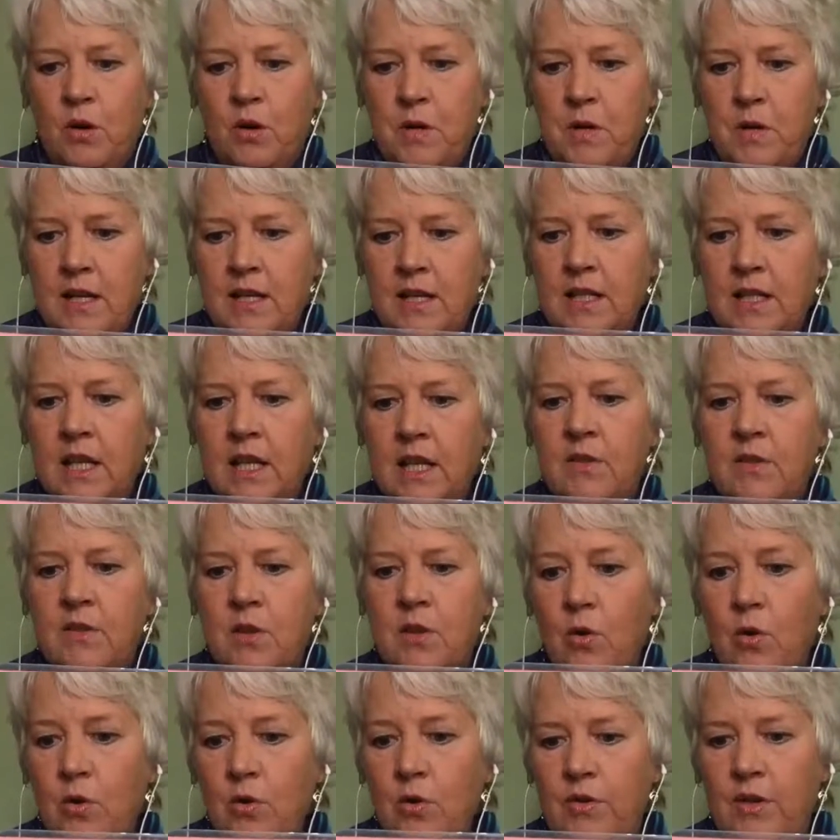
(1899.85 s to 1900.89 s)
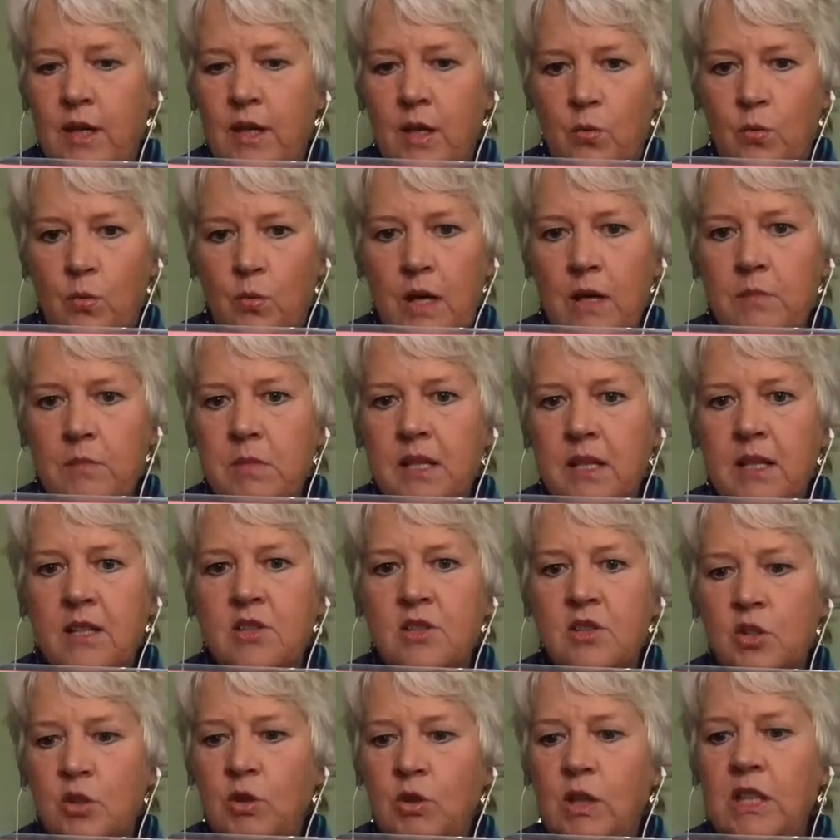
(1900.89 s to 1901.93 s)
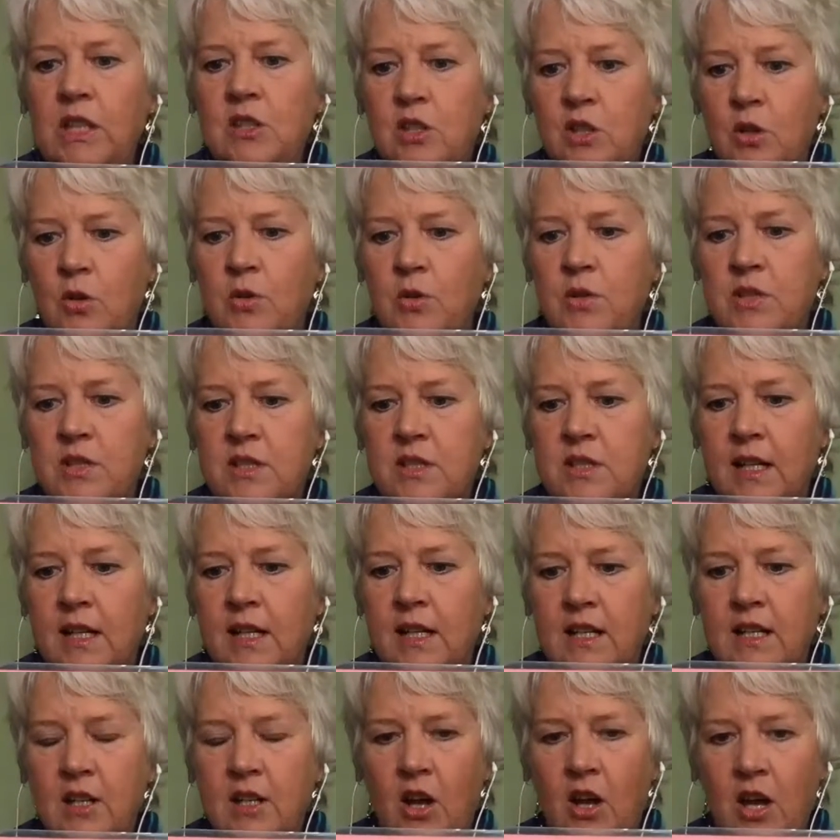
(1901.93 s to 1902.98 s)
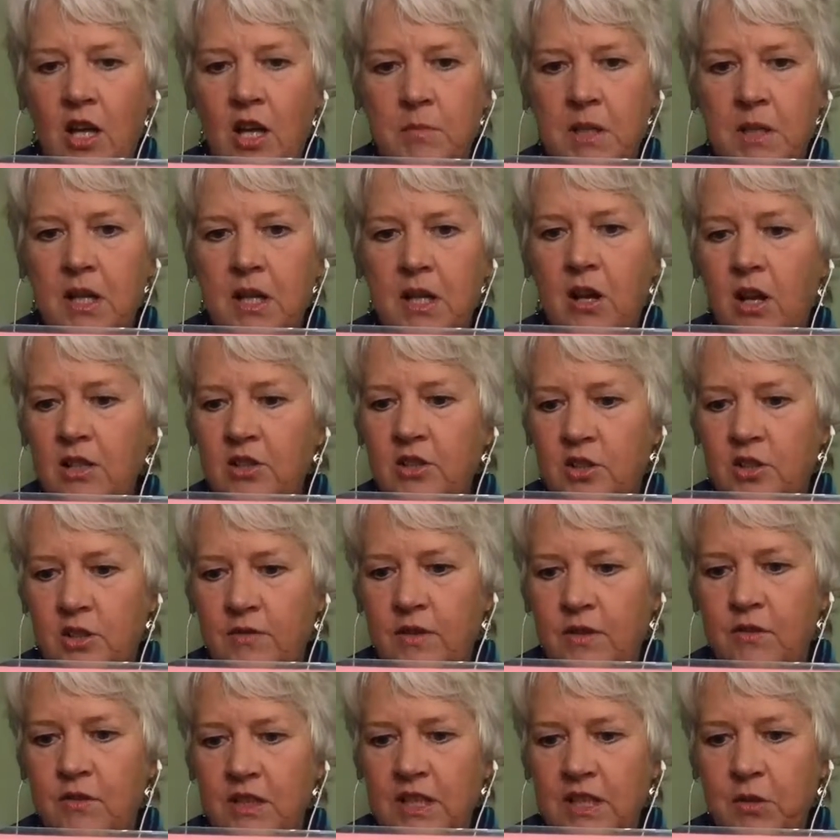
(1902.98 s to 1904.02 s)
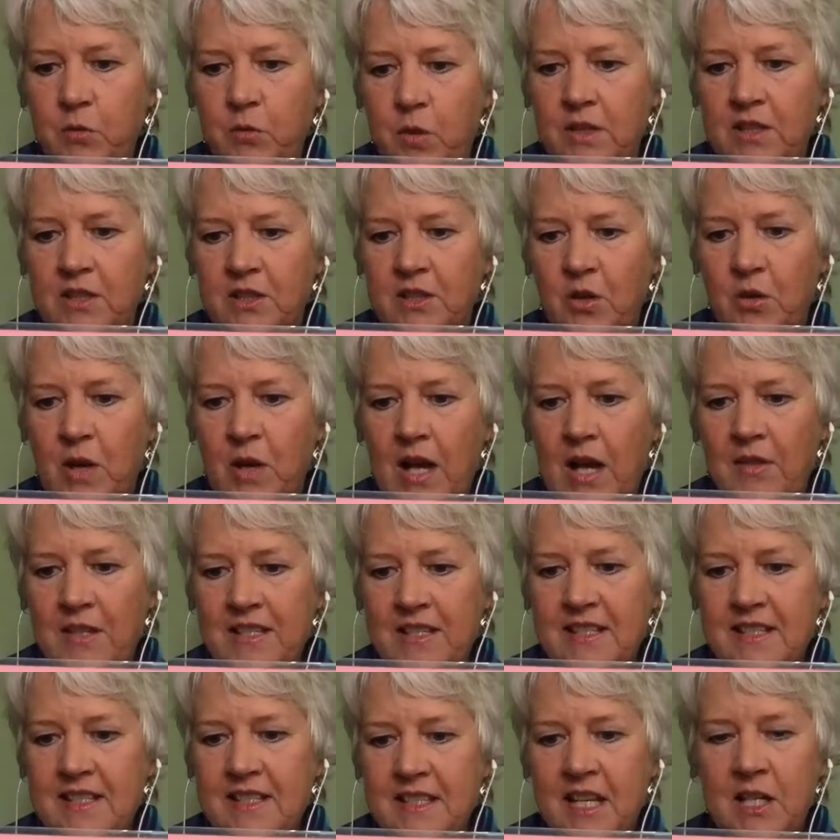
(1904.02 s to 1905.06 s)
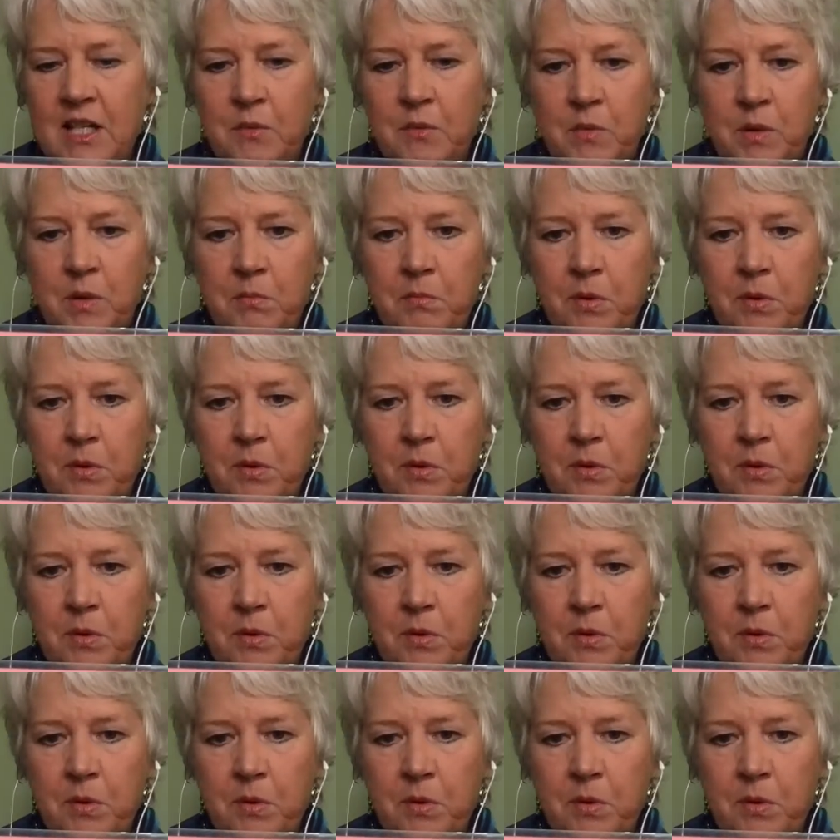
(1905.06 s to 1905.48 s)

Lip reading: I'm not going to give the whole thing away, because you need to go and study at the Hahnemann College if you really want to know how this is done and what